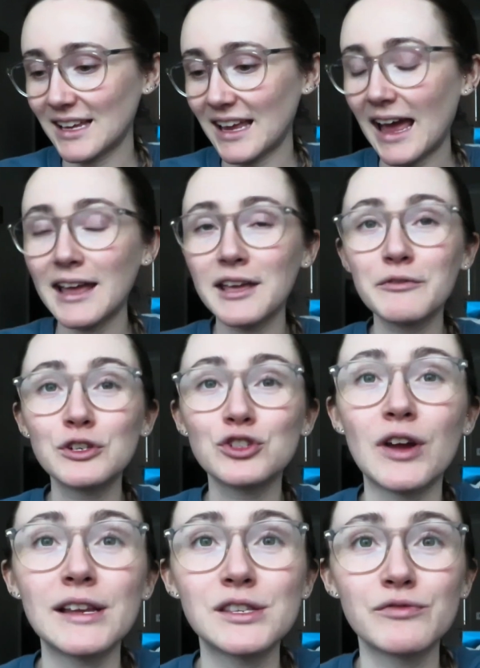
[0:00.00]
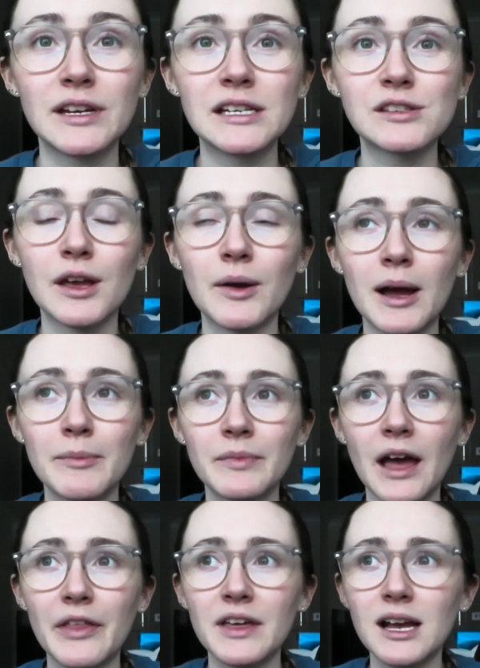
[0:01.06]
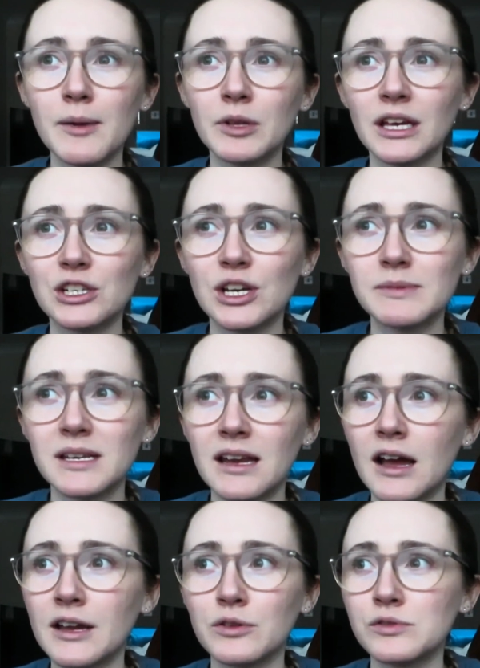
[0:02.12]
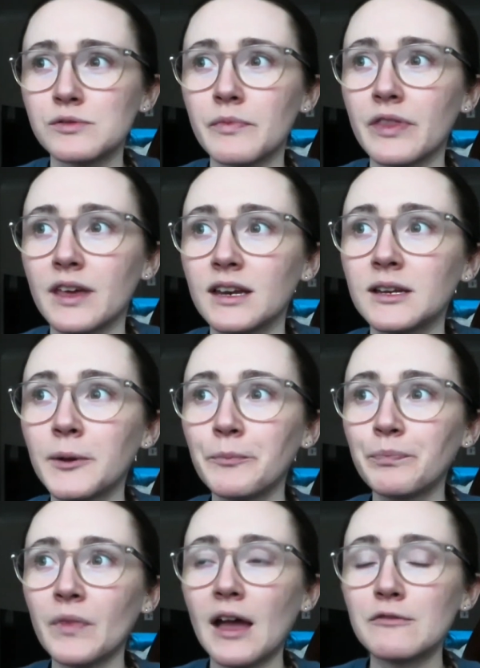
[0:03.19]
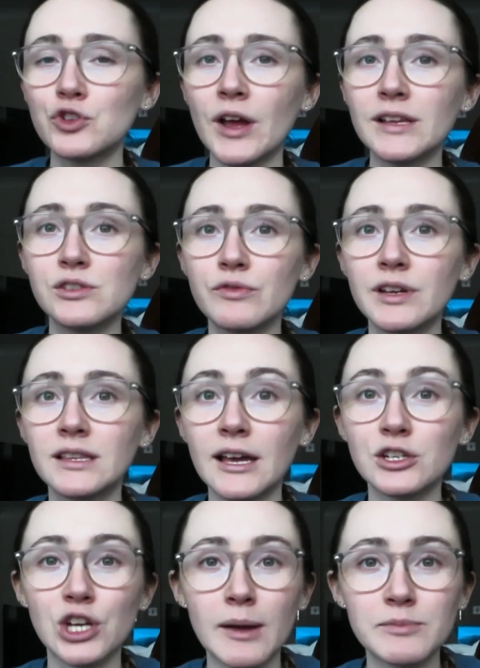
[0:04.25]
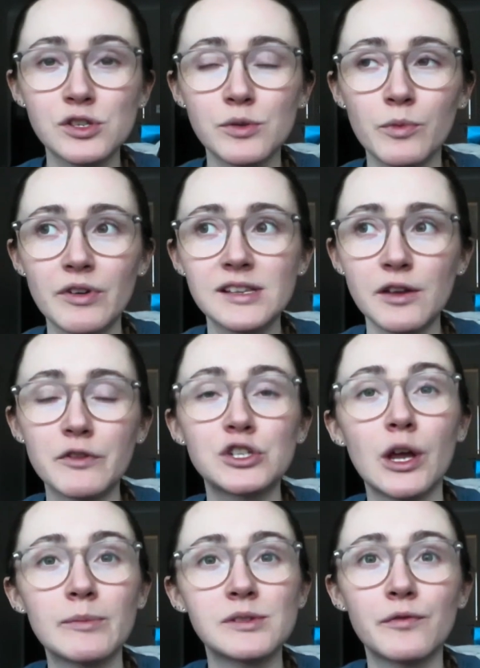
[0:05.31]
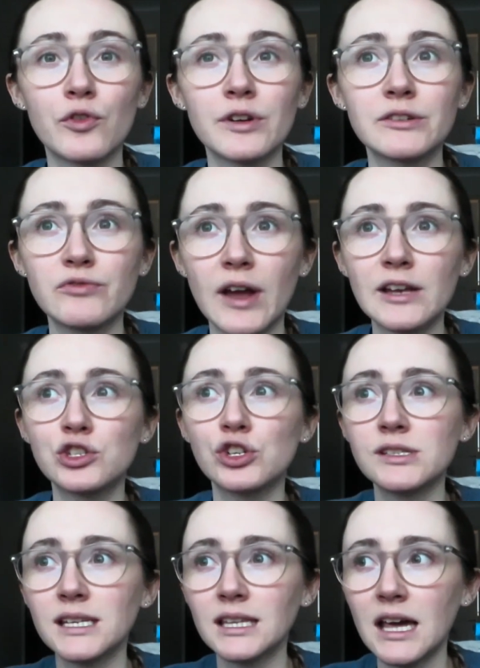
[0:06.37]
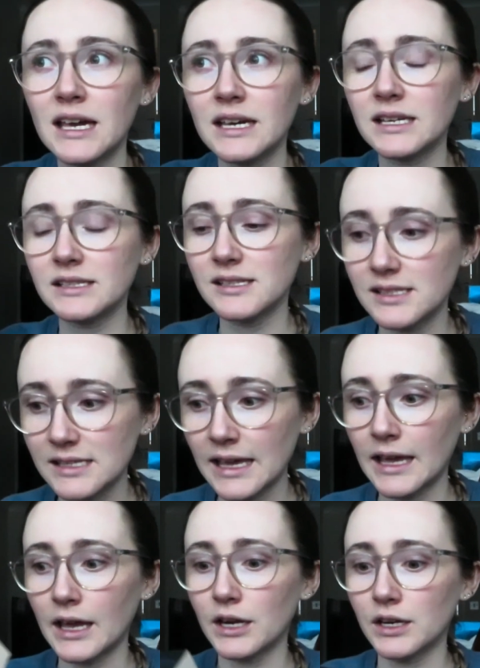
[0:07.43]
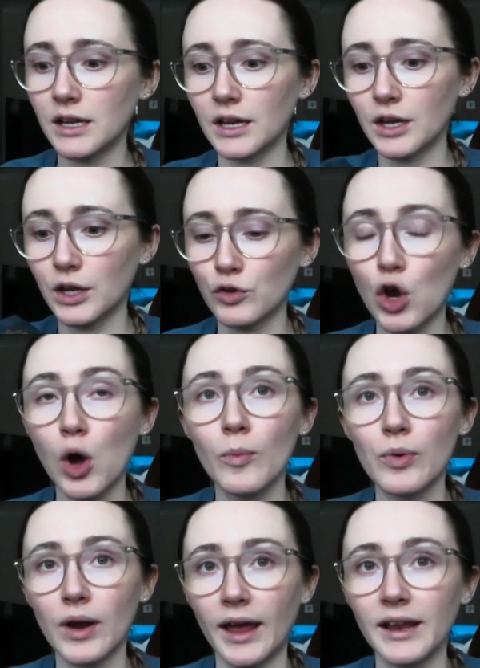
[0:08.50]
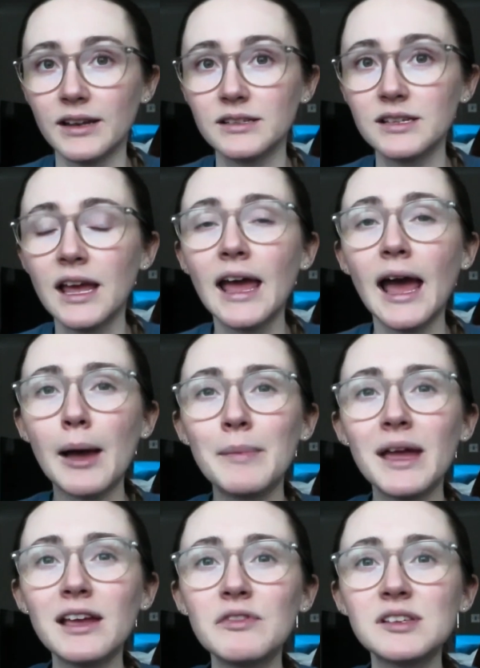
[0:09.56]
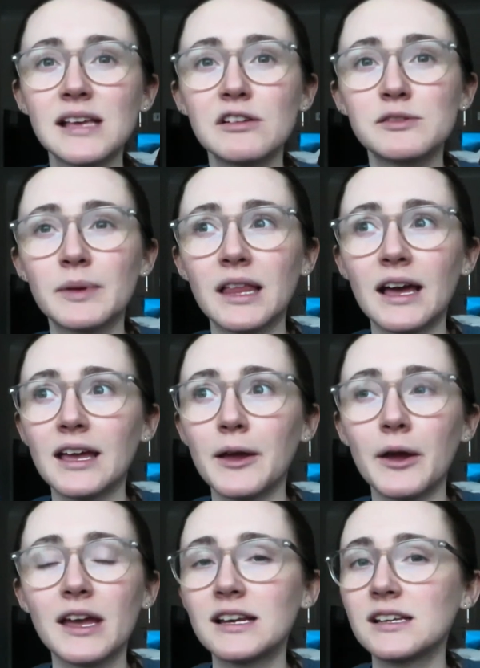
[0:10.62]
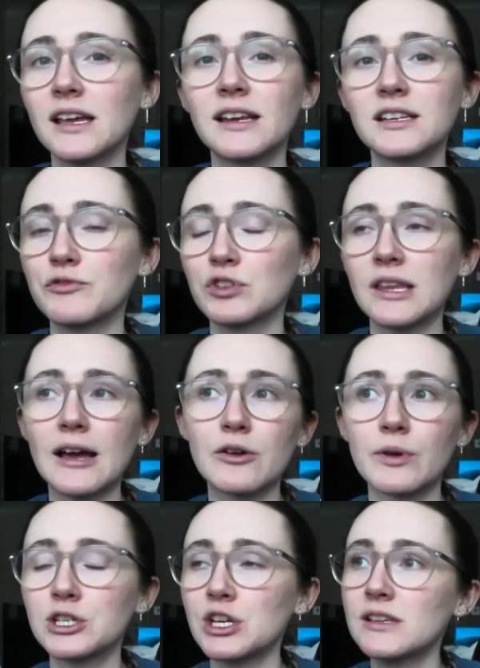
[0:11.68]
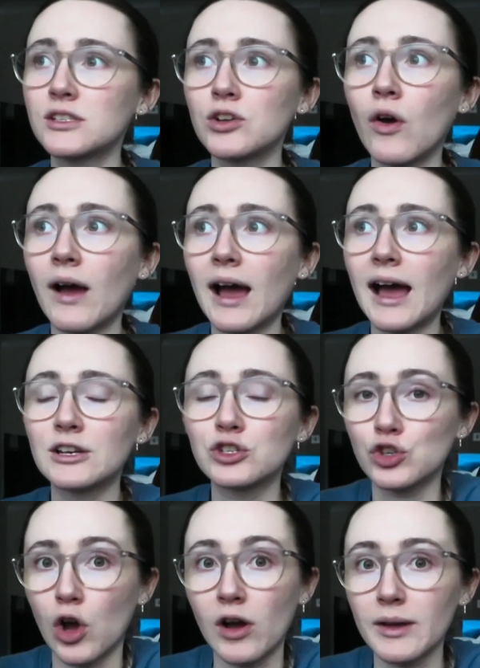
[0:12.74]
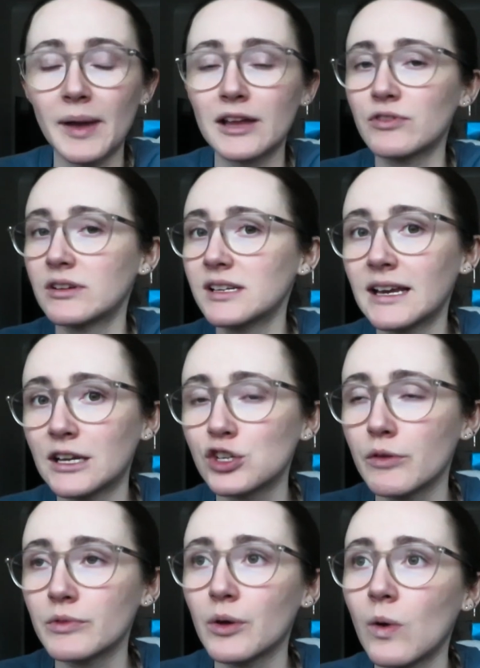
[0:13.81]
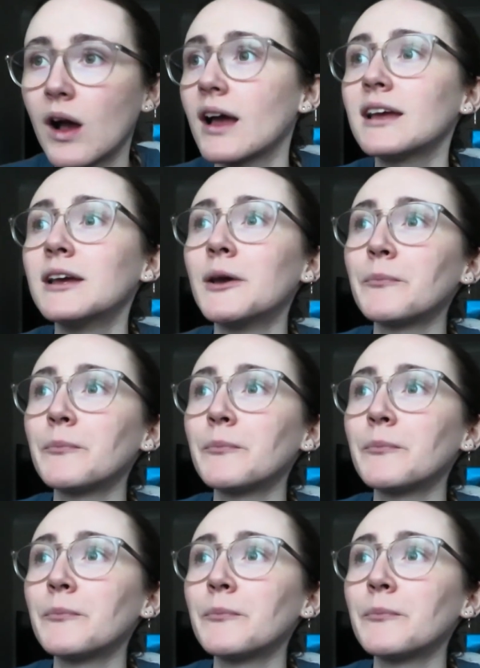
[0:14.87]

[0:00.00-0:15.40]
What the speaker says: I even tried to read, so I think I'm on like chapter 9 or something. I've tried to read like chapter summaries of the chapters I've already read just to like sit and comprehend. I'm making this out to be like in a different language. It's not. I just can't get my head around it, and I don't know why.